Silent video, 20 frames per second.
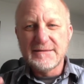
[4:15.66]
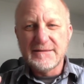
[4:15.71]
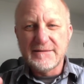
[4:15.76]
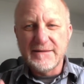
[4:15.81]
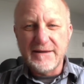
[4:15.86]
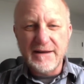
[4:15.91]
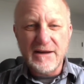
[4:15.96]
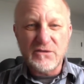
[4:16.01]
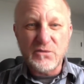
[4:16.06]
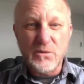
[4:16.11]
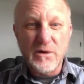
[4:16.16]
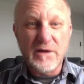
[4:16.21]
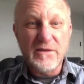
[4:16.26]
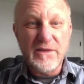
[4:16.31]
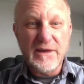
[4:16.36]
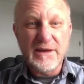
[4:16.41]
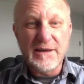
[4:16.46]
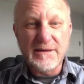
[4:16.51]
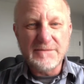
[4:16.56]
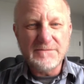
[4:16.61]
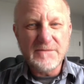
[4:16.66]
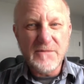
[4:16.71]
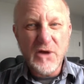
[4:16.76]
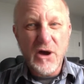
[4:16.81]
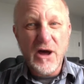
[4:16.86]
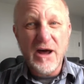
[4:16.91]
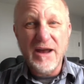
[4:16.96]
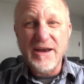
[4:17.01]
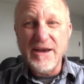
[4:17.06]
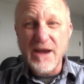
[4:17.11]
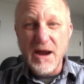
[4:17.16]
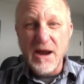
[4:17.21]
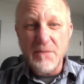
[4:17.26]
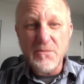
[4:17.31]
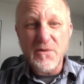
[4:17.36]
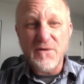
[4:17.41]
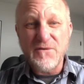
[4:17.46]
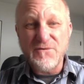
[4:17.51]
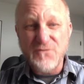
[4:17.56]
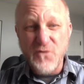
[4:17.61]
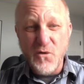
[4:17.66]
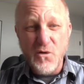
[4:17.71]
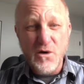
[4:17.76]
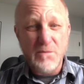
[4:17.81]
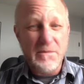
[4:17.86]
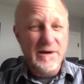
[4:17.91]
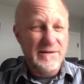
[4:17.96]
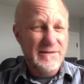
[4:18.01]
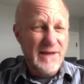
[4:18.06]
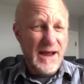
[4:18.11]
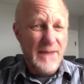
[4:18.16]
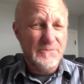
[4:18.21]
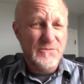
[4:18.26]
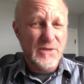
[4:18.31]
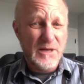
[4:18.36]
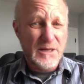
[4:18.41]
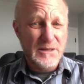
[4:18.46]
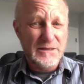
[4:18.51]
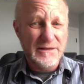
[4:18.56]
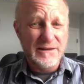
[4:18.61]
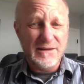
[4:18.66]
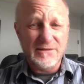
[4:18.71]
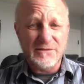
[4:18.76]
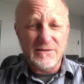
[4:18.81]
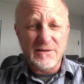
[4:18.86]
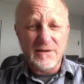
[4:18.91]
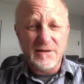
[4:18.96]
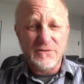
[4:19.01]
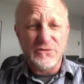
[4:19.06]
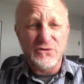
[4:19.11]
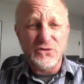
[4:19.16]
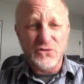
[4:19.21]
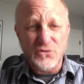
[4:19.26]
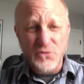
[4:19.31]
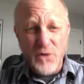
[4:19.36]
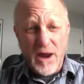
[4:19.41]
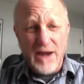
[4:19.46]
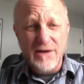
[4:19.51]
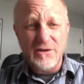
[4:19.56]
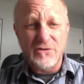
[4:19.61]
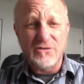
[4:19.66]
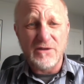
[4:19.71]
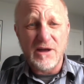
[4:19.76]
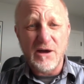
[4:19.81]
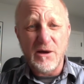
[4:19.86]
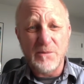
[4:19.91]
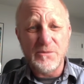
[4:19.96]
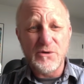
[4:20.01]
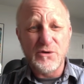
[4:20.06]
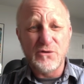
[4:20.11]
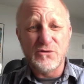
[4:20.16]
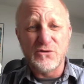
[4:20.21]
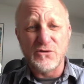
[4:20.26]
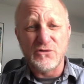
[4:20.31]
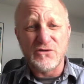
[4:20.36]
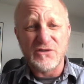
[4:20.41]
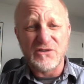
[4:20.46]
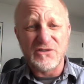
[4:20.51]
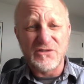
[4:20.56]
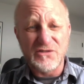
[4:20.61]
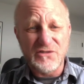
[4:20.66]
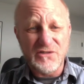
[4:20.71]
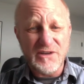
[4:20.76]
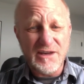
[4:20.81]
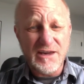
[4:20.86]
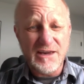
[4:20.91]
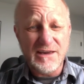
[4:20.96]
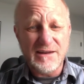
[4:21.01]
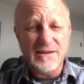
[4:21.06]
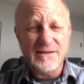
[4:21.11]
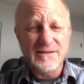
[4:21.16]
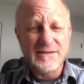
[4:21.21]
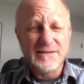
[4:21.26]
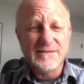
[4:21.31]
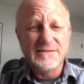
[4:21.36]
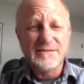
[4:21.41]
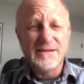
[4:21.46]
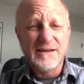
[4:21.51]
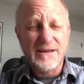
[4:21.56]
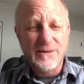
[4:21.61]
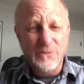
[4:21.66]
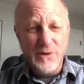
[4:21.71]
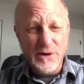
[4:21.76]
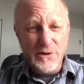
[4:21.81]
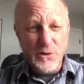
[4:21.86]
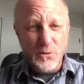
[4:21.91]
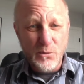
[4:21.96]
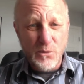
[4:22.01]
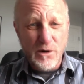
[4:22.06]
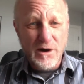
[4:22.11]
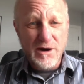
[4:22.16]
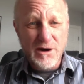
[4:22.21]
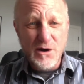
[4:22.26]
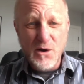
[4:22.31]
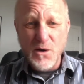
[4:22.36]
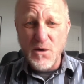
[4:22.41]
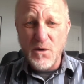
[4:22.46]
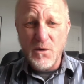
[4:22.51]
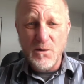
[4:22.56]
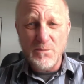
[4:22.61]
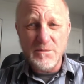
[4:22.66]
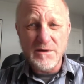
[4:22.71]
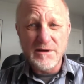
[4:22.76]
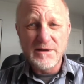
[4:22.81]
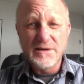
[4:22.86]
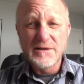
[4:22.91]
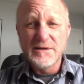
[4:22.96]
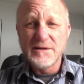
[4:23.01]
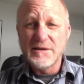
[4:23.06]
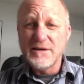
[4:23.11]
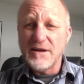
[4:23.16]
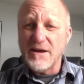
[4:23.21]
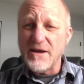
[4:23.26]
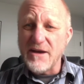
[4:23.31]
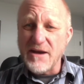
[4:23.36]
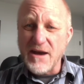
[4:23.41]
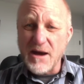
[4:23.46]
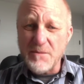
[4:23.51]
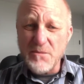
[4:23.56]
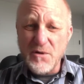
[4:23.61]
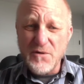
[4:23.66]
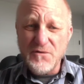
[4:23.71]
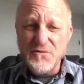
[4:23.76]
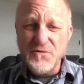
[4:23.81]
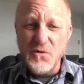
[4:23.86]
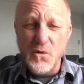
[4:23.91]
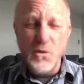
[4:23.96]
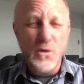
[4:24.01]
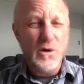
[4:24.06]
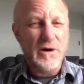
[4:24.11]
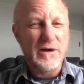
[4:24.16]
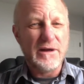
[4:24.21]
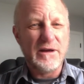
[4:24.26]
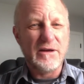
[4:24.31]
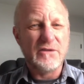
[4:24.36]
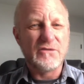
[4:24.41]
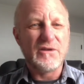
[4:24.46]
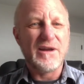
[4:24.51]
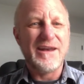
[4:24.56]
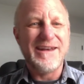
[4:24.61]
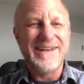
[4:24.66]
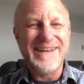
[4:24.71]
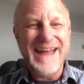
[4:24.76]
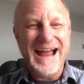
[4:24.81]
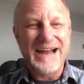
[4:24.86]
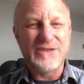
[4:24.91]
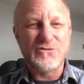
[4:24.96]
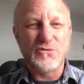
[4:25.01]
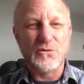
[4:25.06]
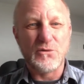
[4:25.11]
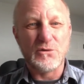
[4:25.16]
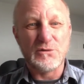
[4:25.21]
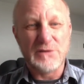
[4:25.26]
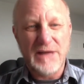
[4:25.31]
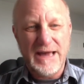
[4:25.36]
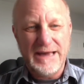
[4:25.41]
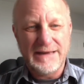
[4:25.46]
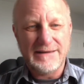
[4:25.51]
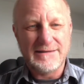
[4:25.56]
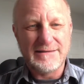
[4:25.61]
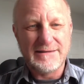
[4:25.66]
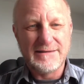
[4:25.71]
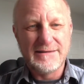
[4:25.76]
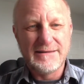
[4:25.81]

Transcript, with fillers: The next one thing on number four on my top 10 list of strategies to help you to succeed while you work at home. Number four is natural light.